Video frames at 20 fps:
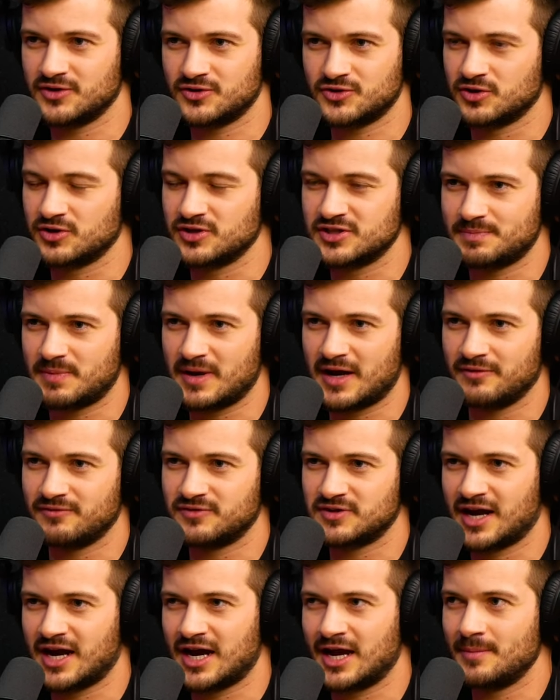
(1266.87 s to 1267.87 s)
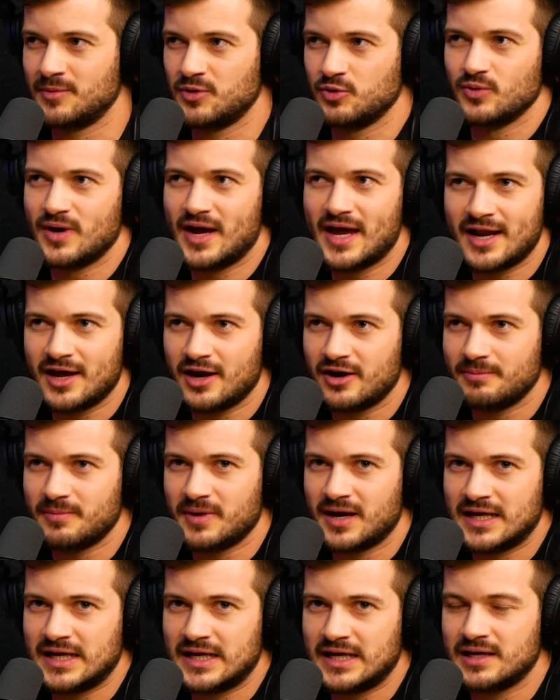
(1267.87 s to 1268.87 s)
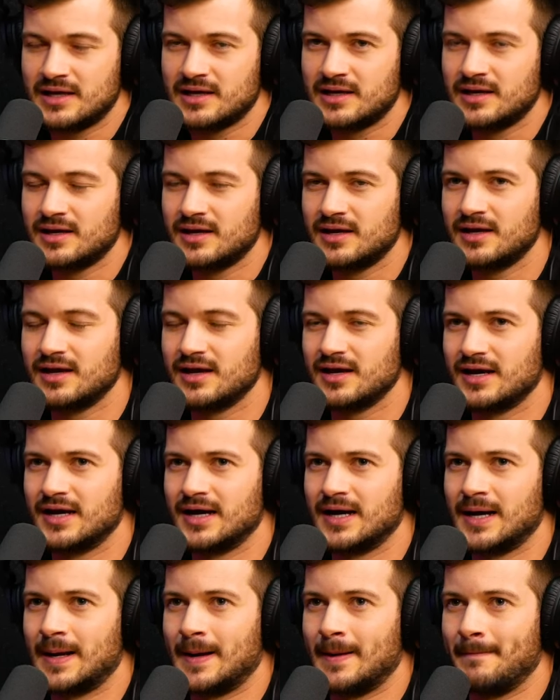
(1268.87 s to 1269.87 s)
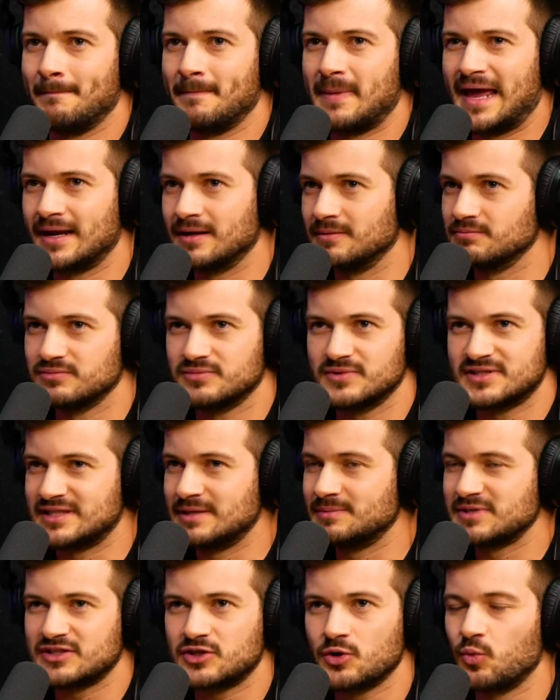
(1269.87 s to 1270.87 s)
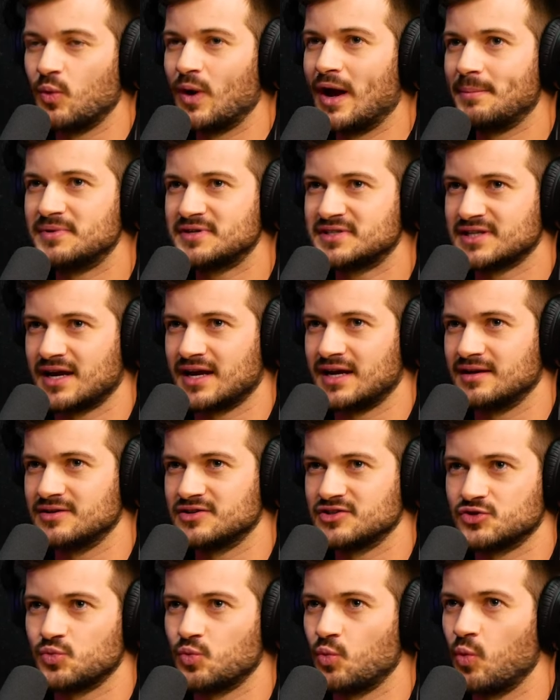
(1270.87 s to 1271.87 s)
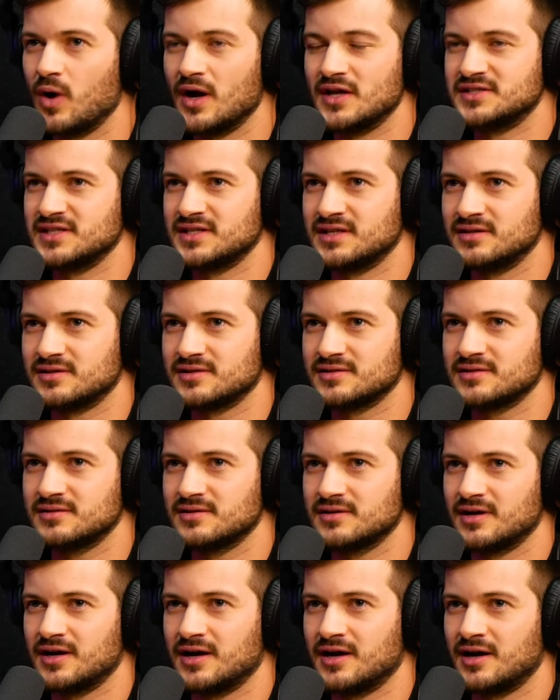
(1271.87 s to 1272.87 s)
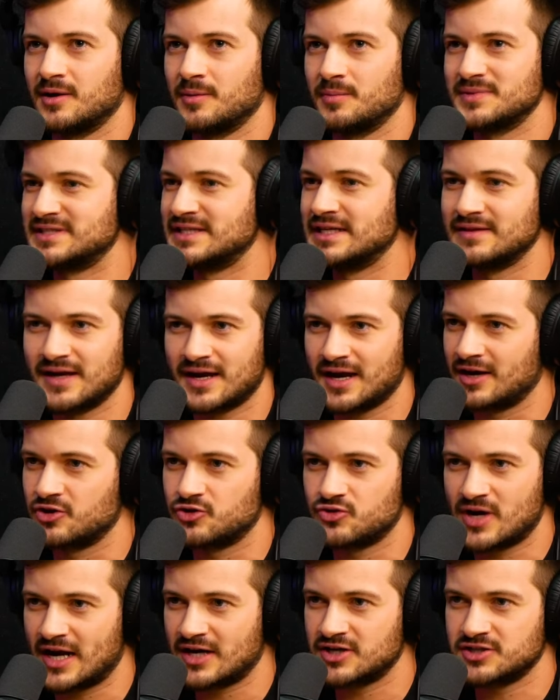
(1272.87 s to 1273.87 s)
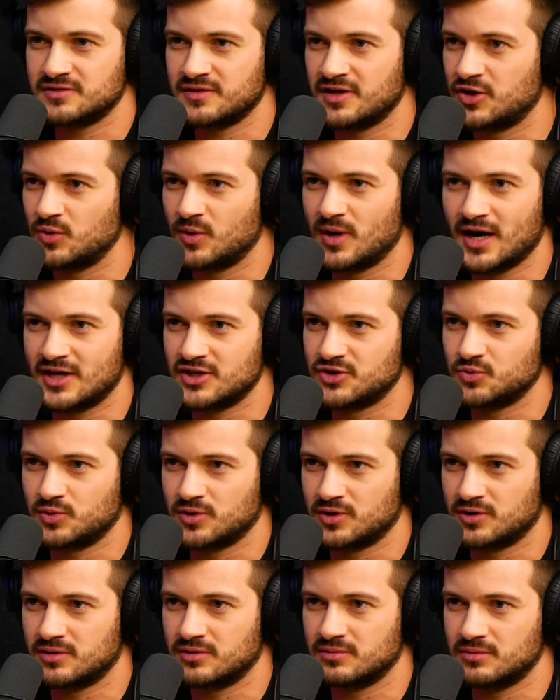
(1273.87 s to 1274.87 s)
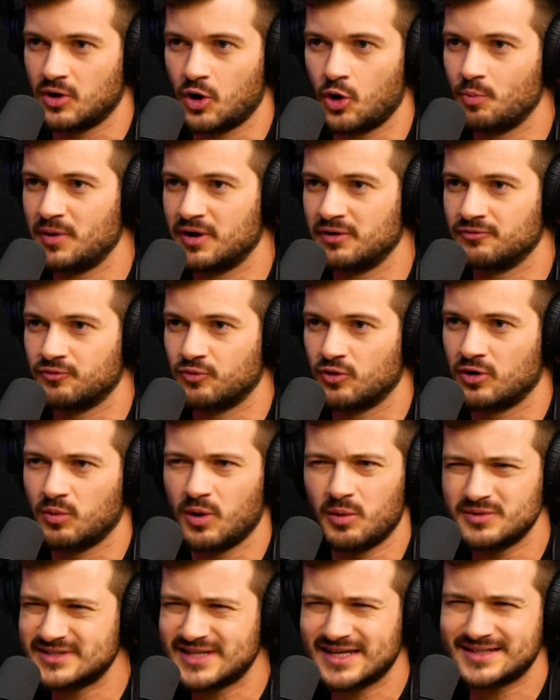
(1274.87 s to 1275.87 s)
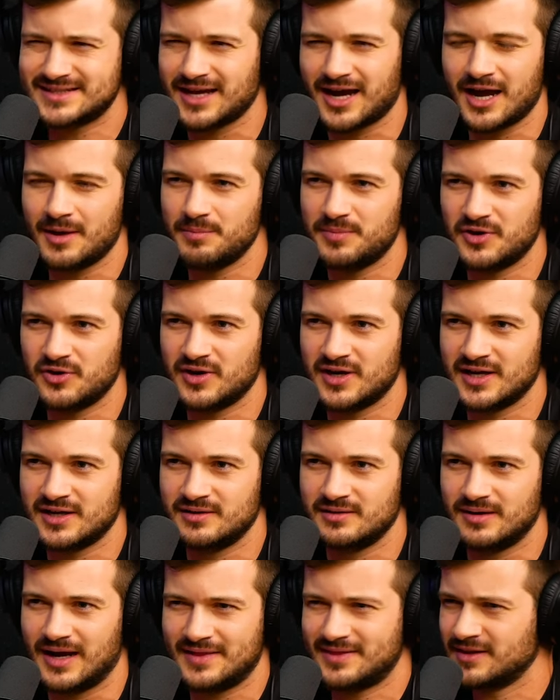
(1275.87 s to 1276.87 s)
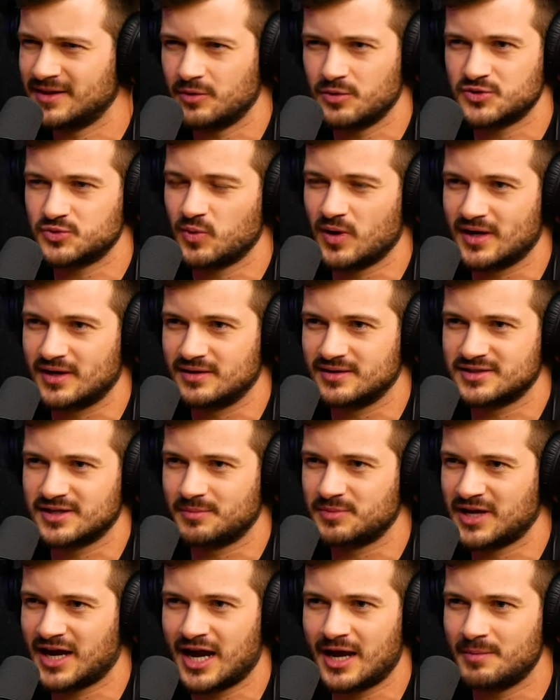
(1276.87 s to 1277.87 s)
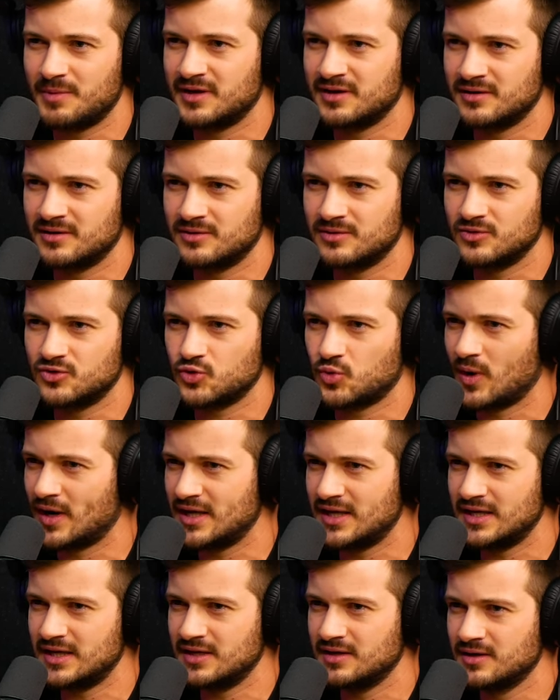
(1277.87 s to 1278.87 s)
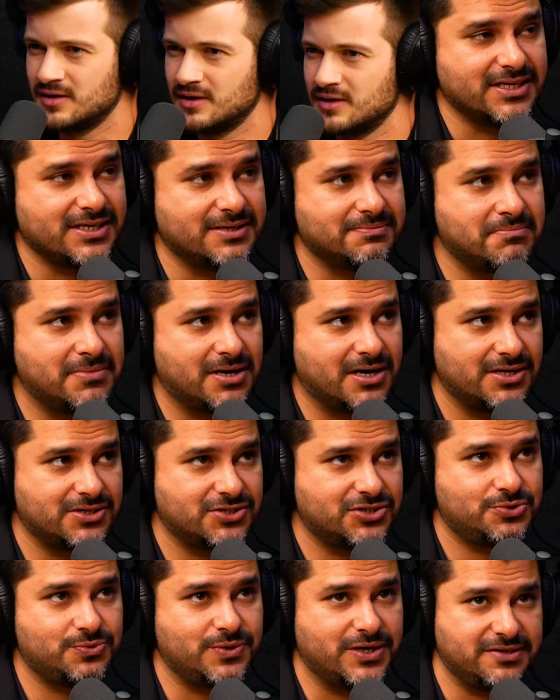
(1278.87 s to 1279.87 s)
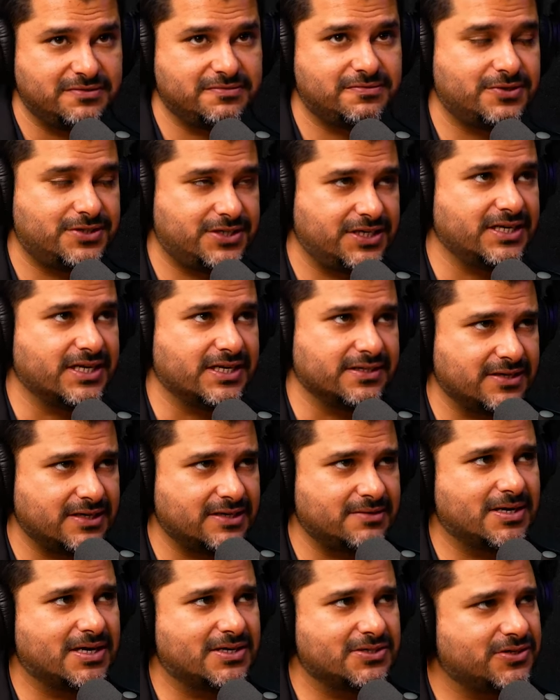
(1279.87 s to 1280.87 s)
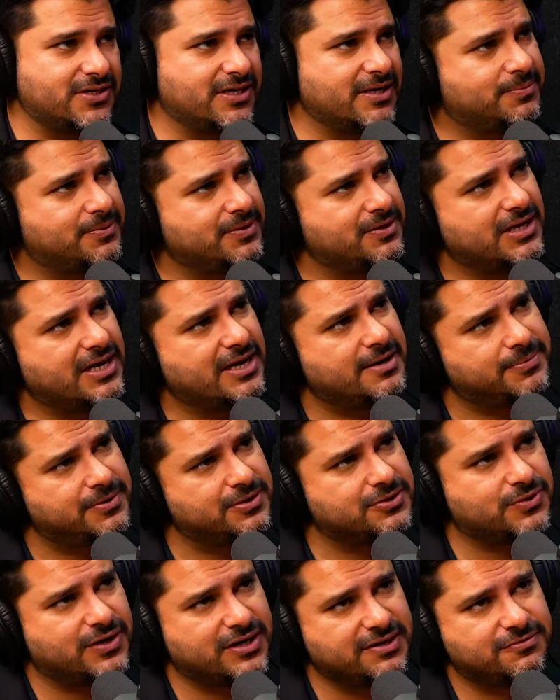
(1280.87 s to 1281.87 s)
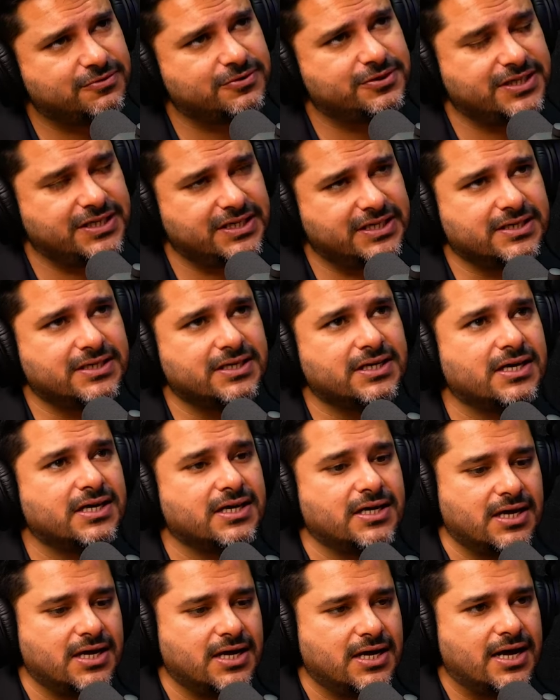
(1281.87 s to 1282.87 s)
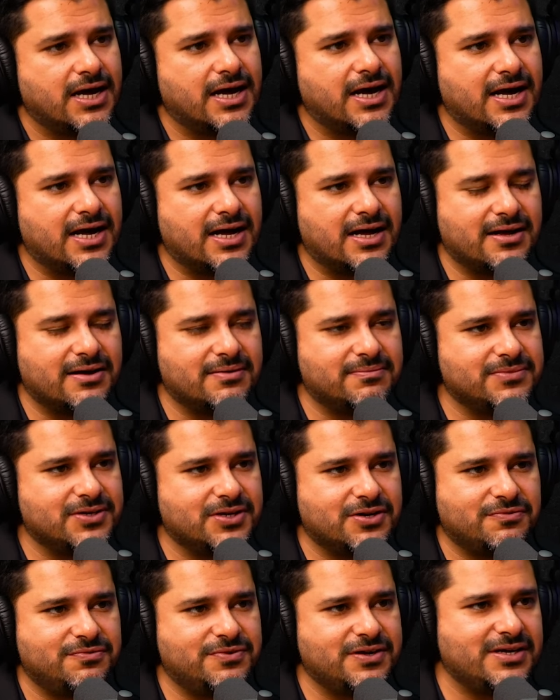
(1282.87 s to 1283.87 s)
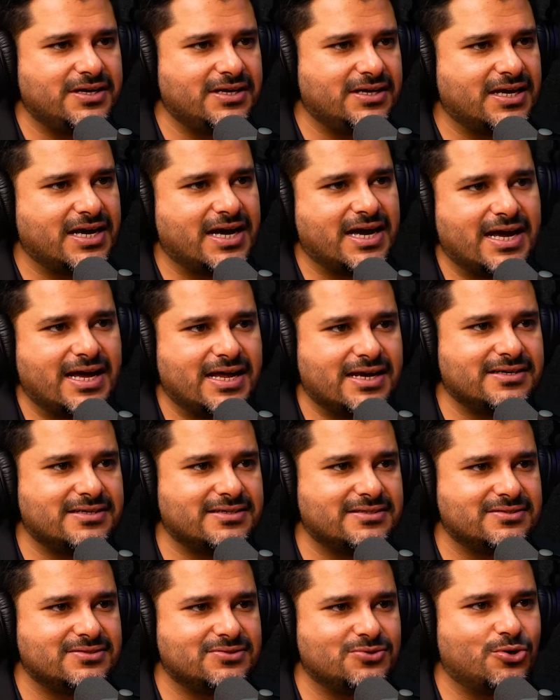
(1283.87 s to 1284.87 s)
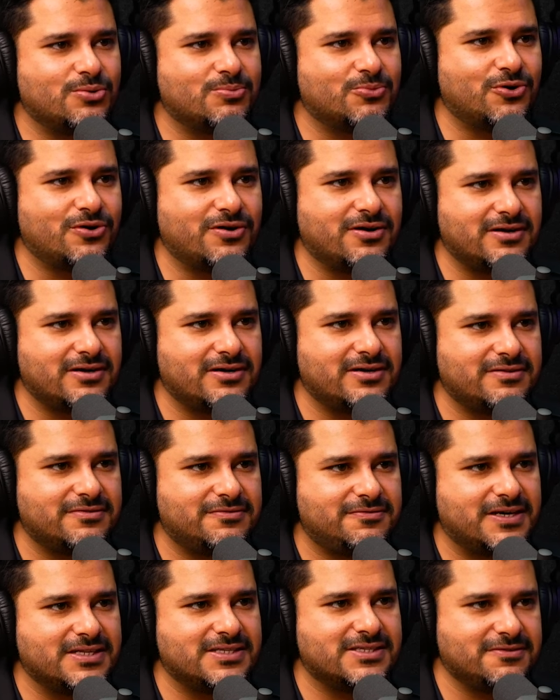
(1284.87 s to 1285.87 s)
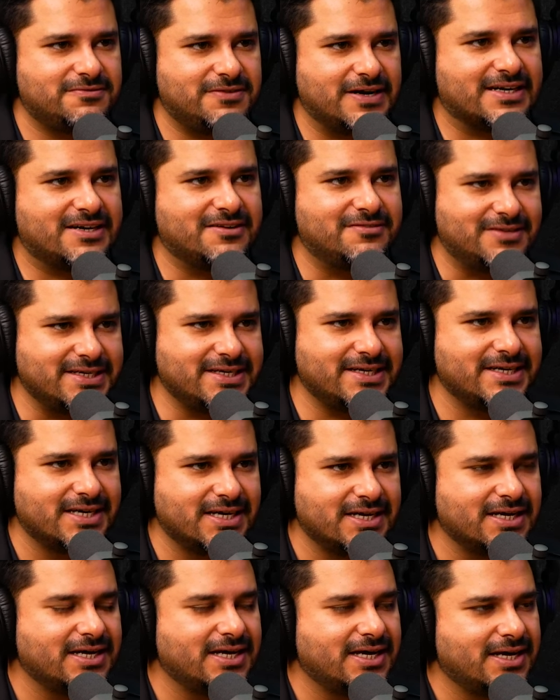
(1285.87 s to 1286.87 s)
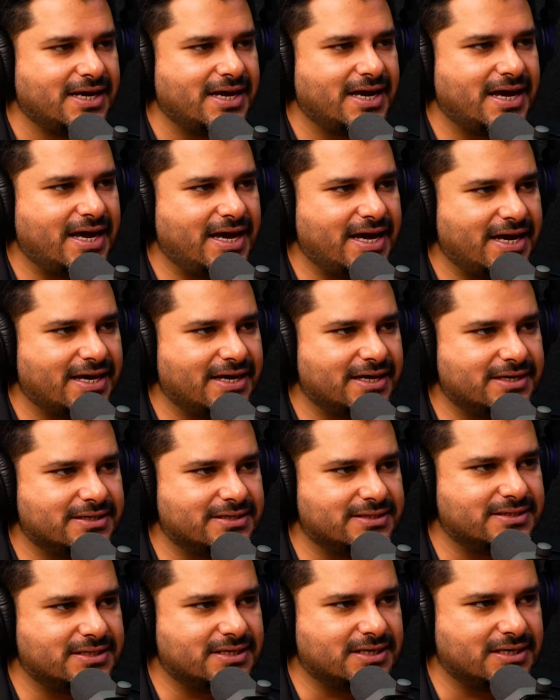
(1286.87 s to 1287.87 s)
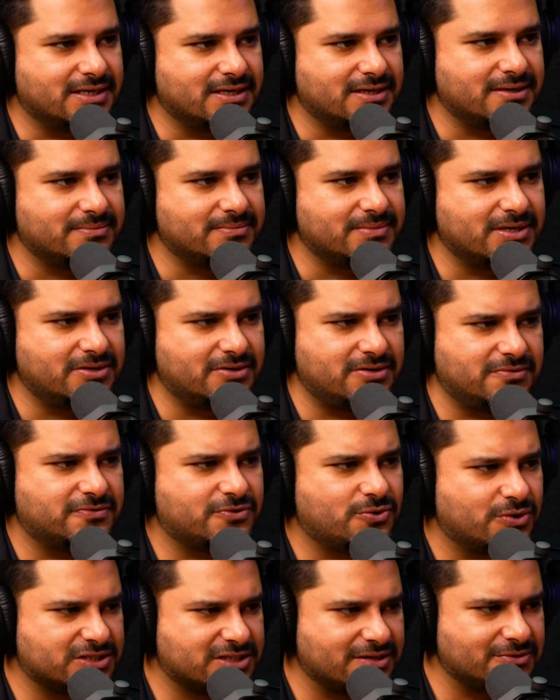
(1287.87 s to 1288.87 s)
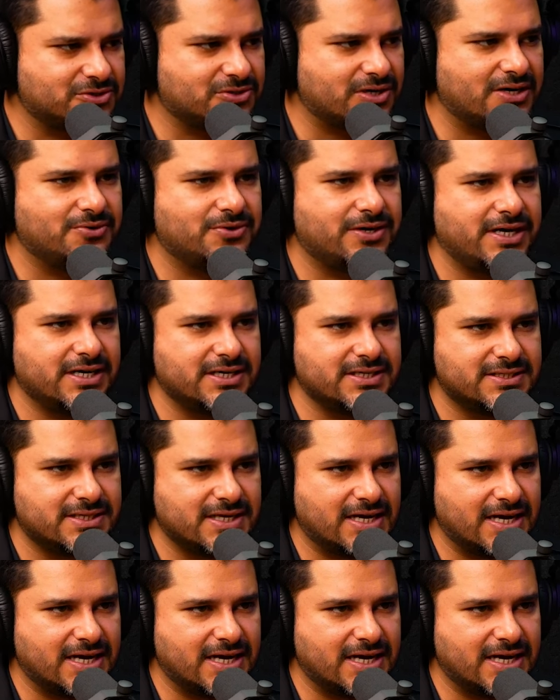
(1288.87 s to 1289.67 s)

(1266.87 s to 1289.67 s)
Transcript: a certain span yeah. of time. You yeah. ran out of money. Um, and seems like the website just wasn't um, seeing the kind of traction that you guys were hoping for. What was that time period? I think that was what sometime in twenty in March twenty fourteen. I think March or April April twenty fourteen. Uh, you know, we had no more funds effectively. And um, and of course, I was trying to raise.